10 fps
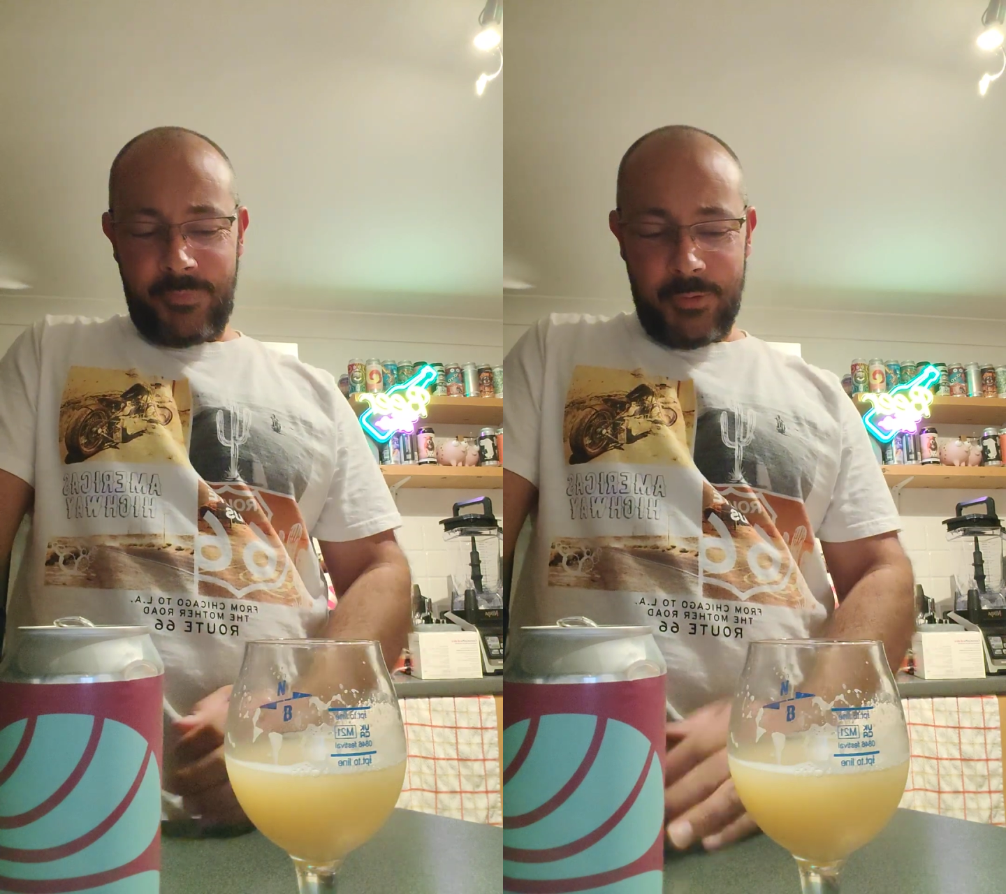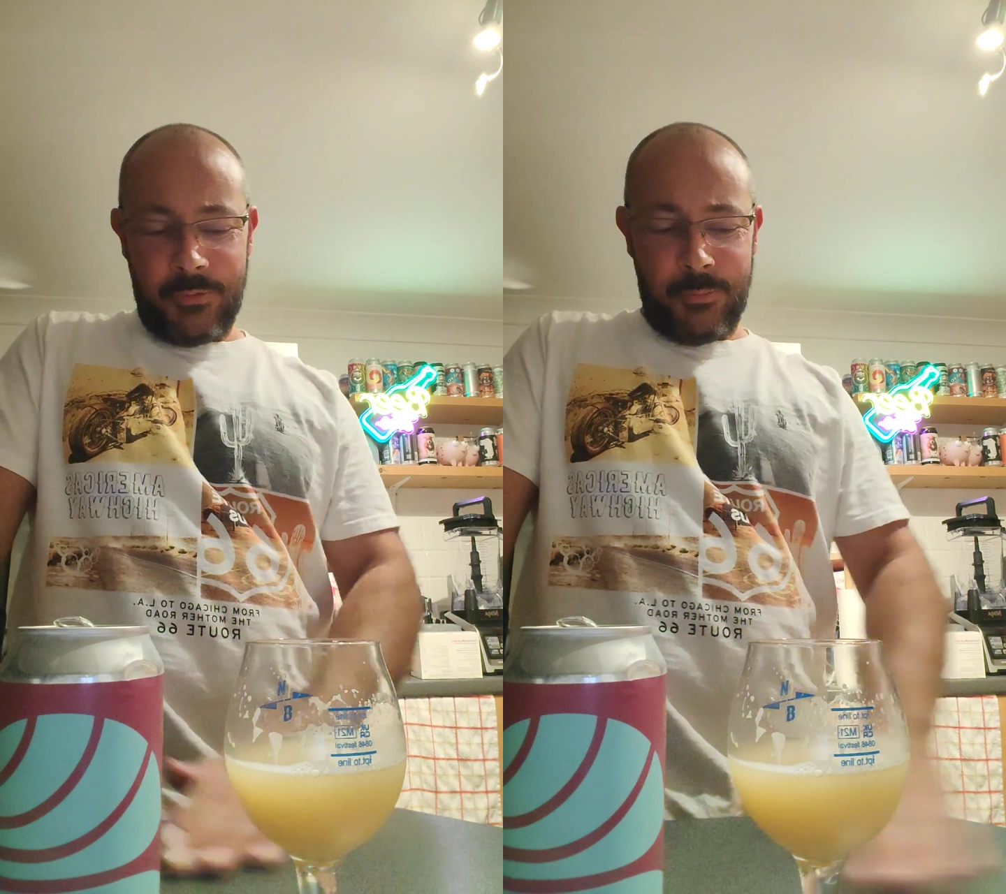
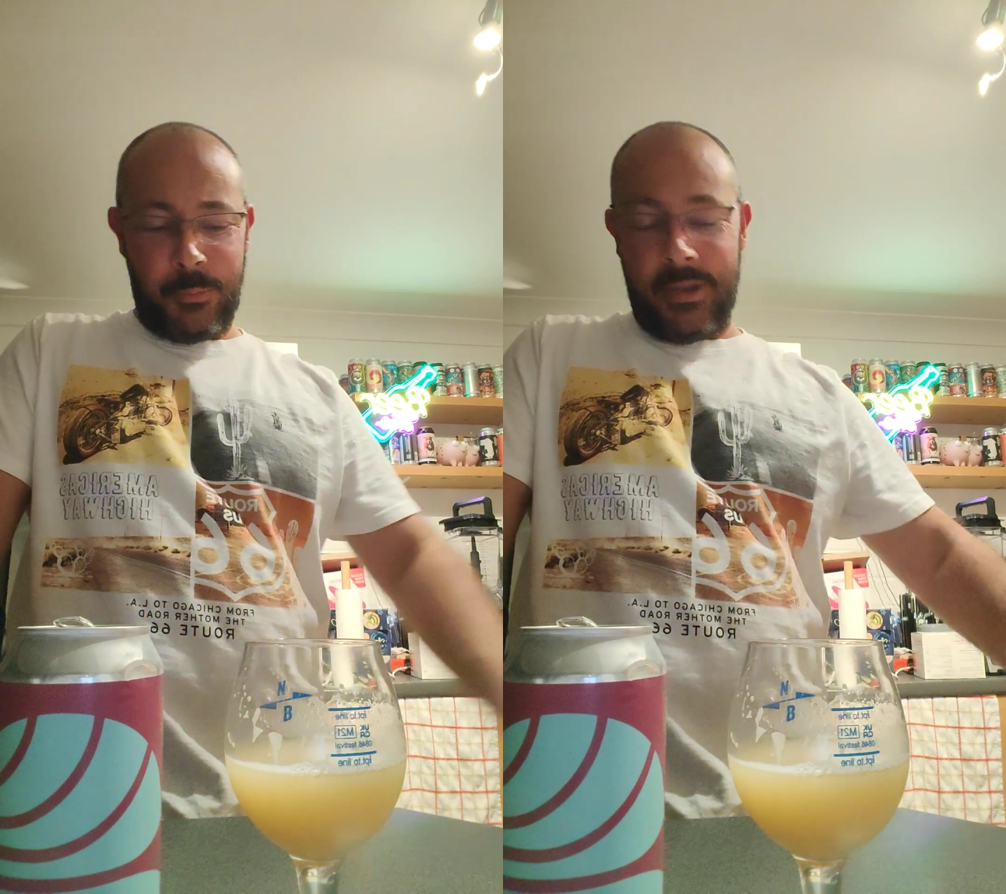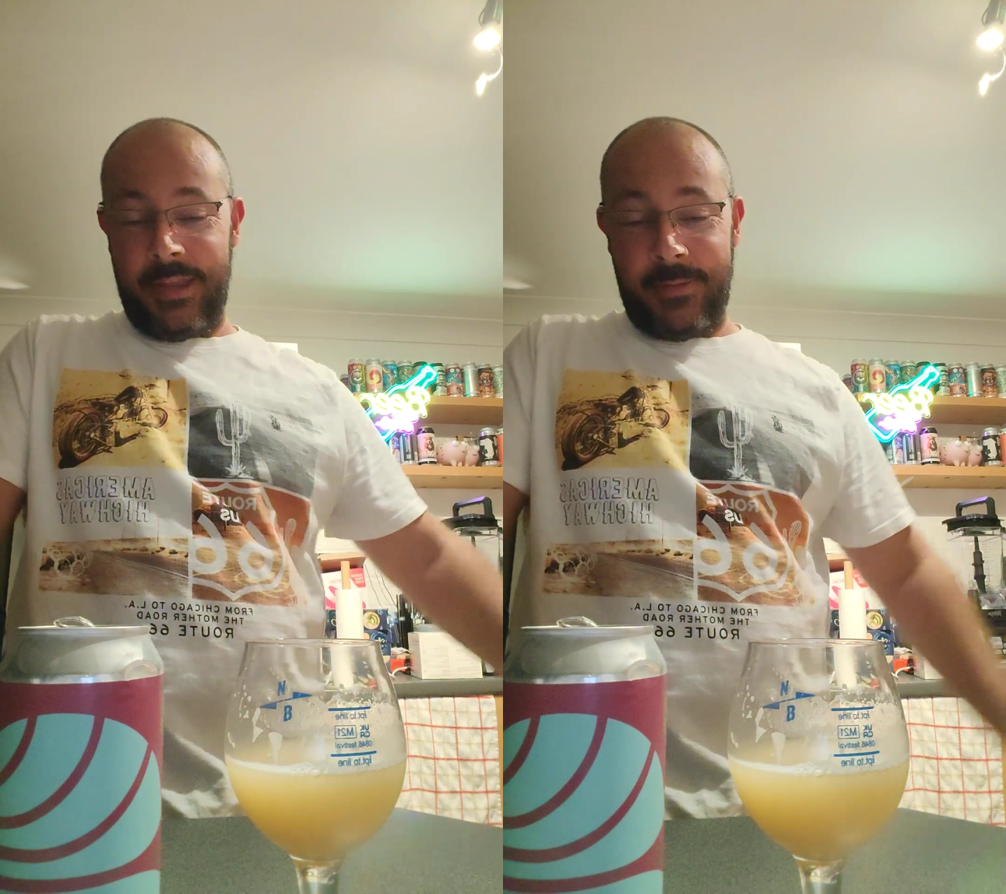which is
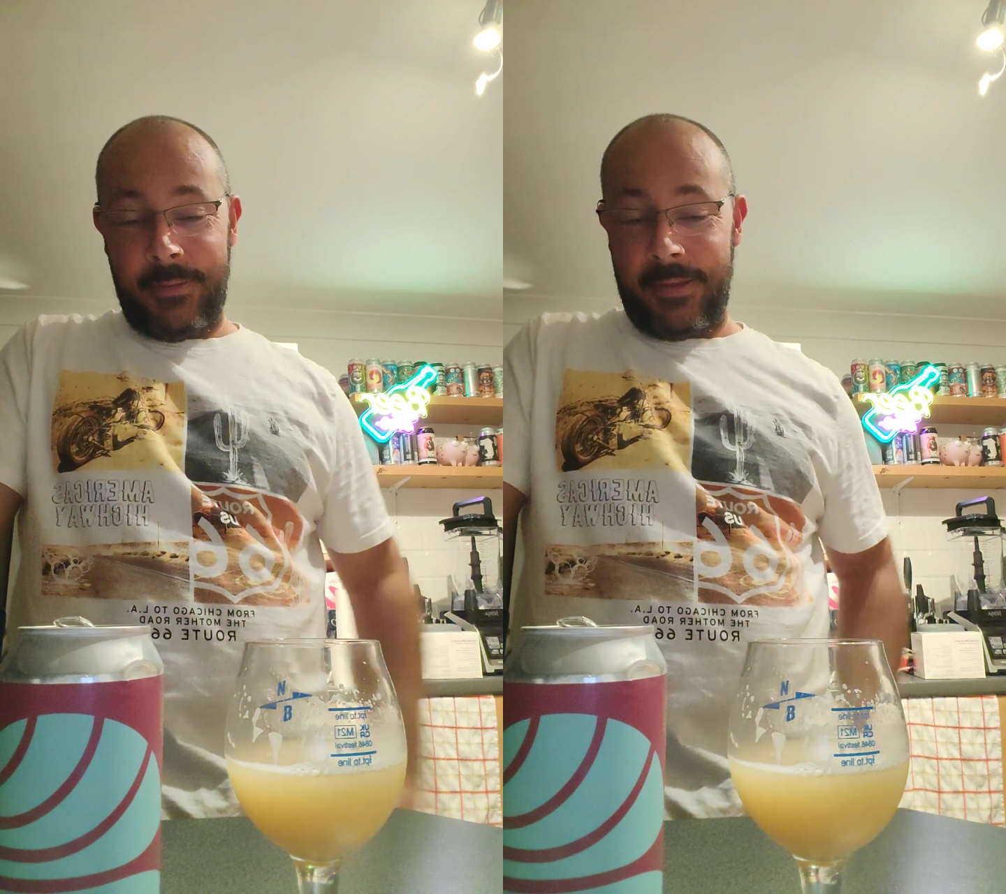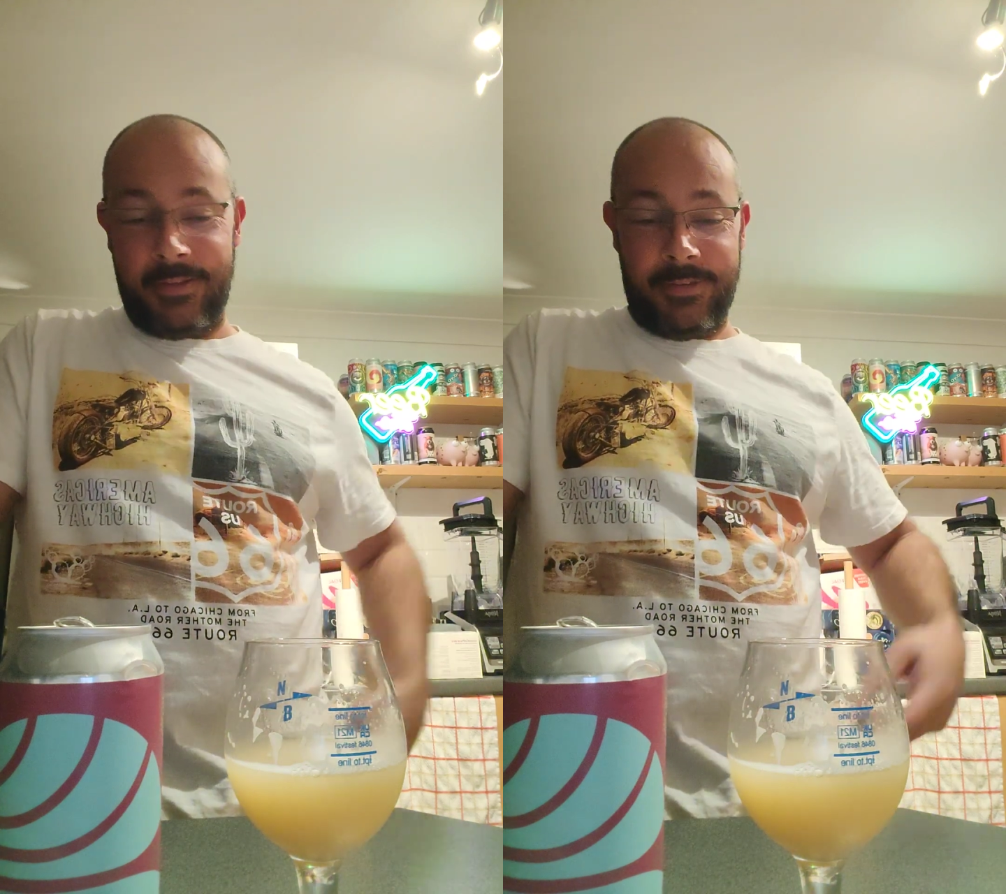weird
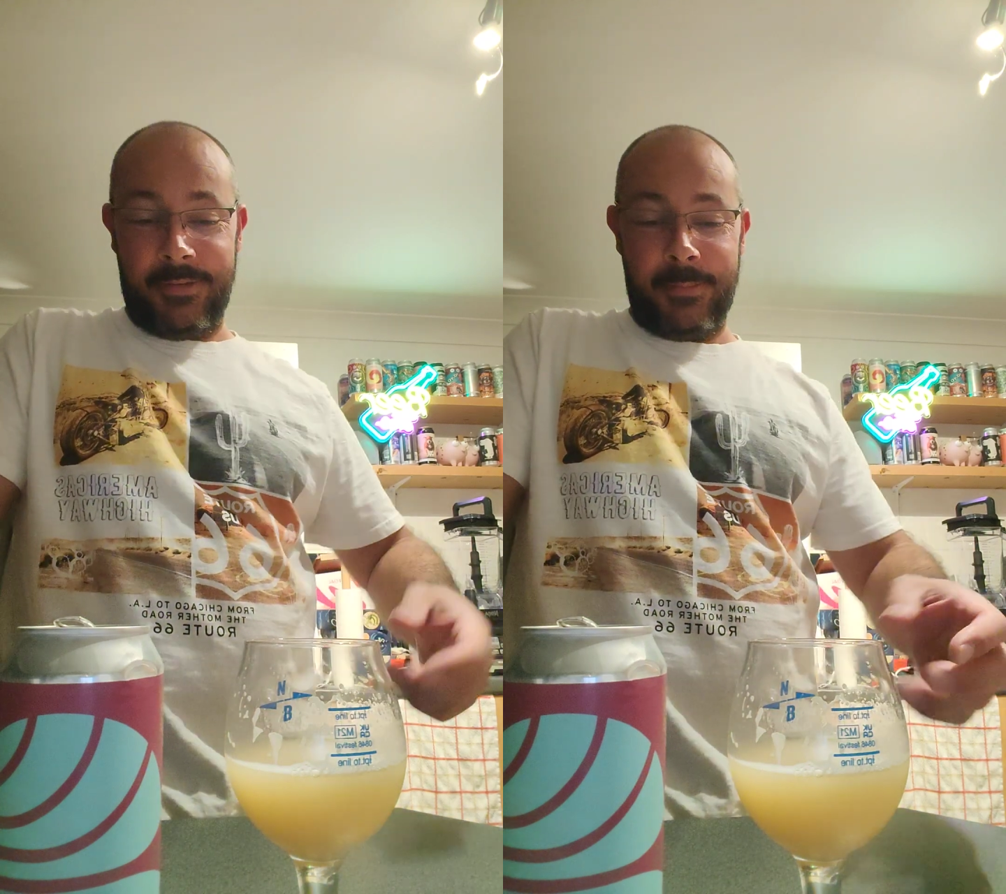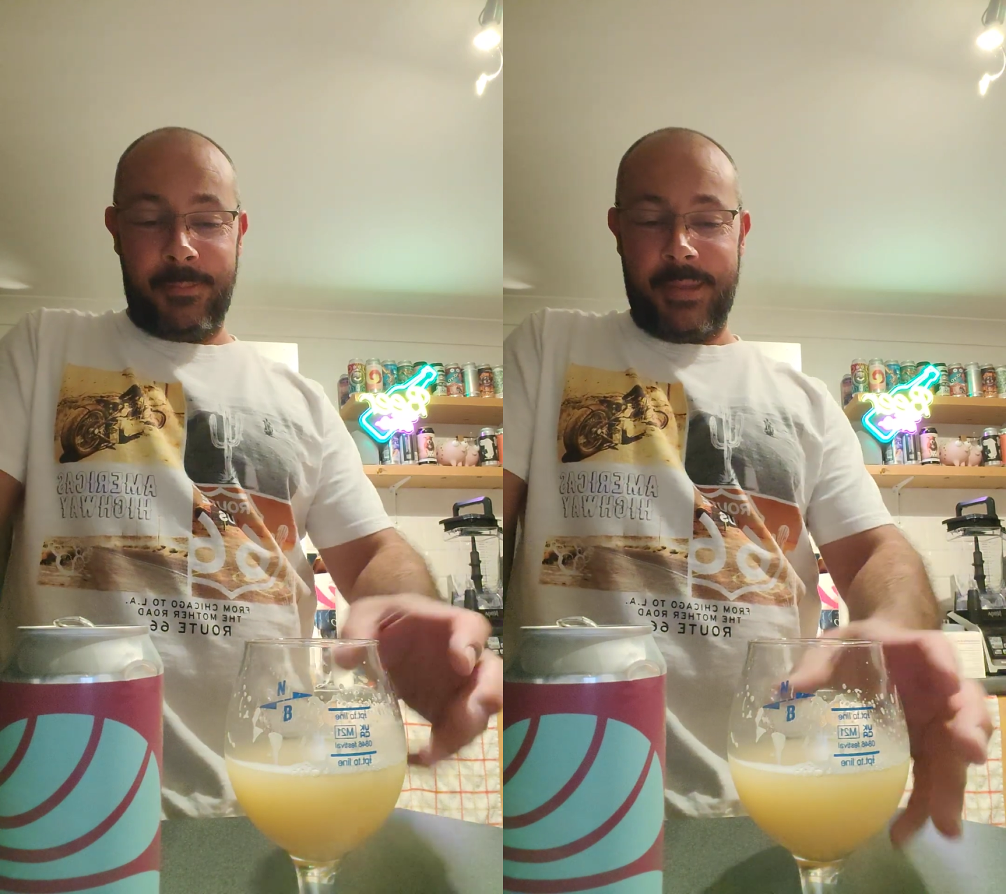because
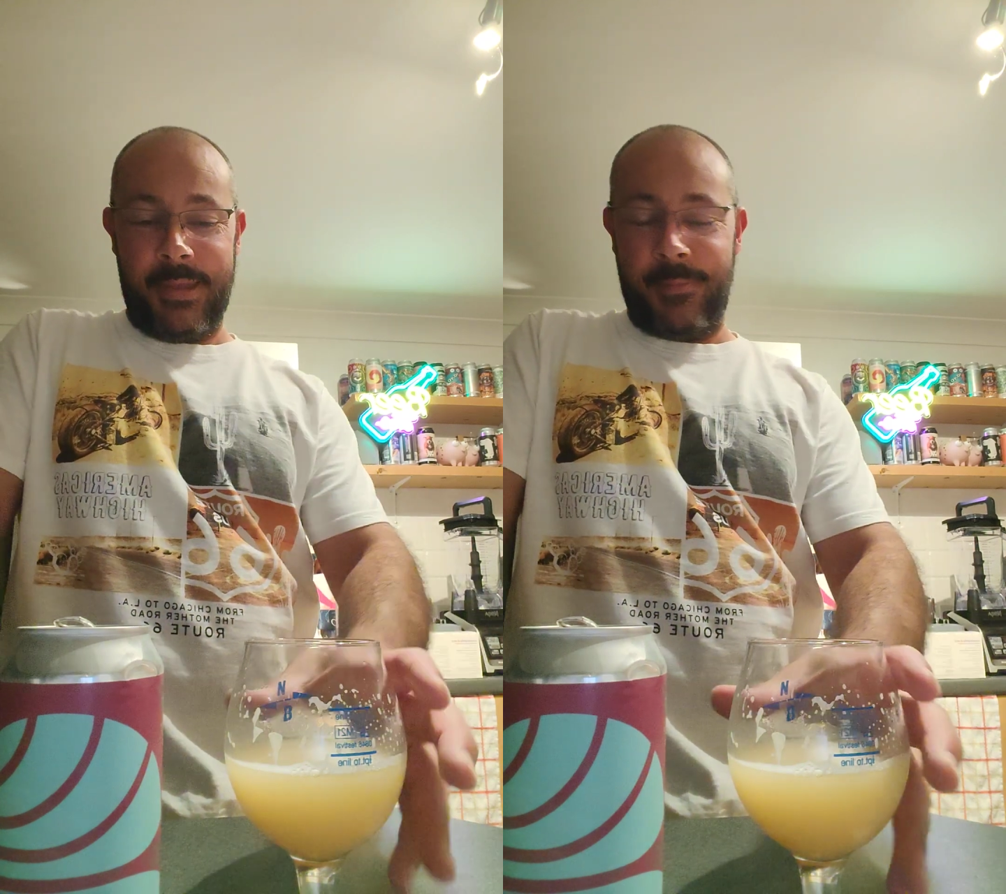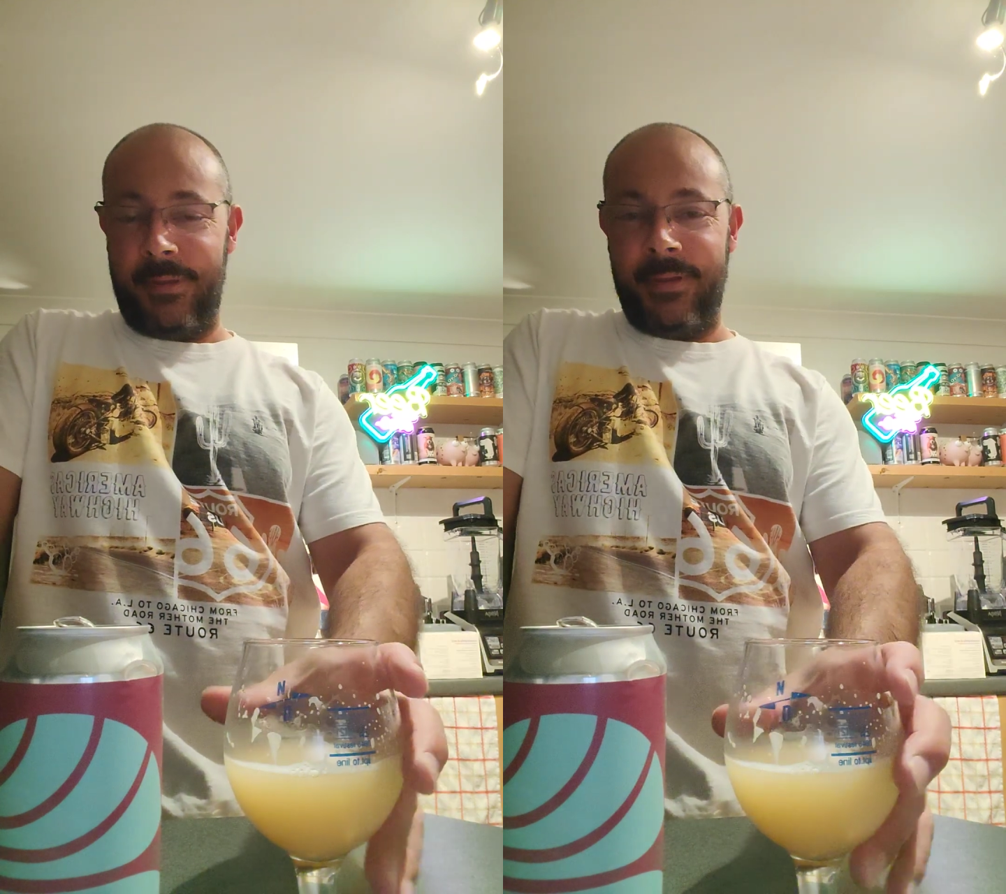it's a
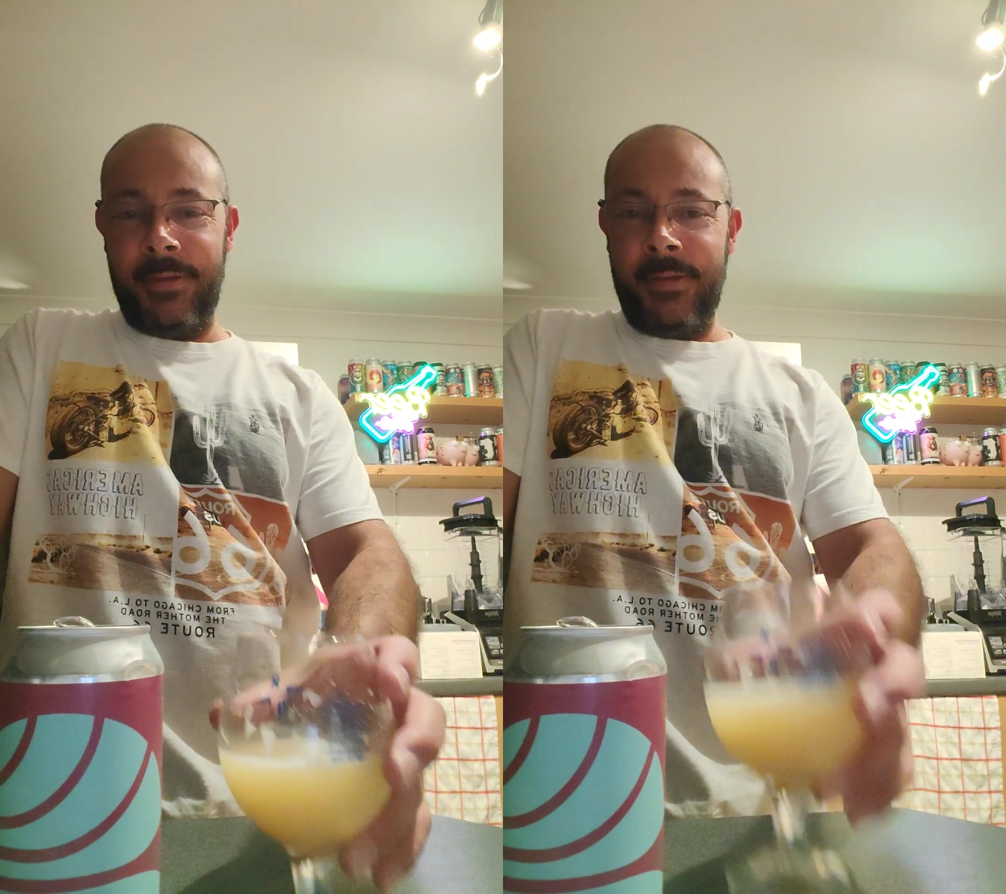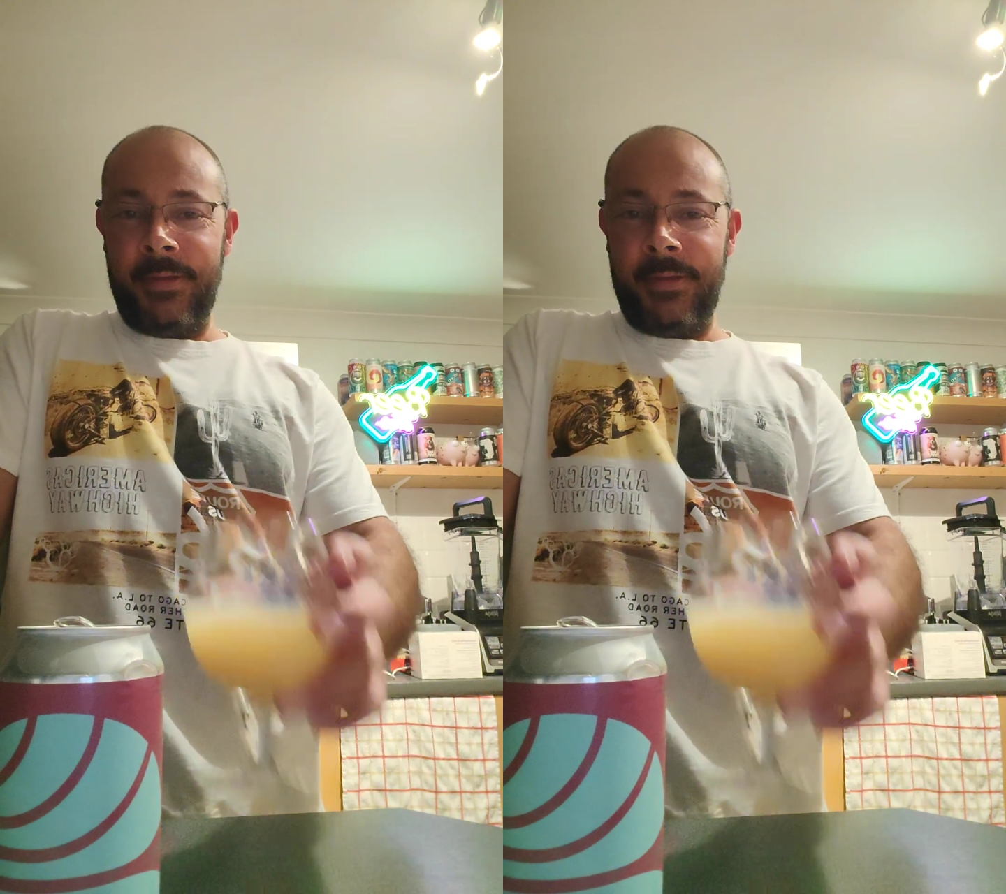beer, but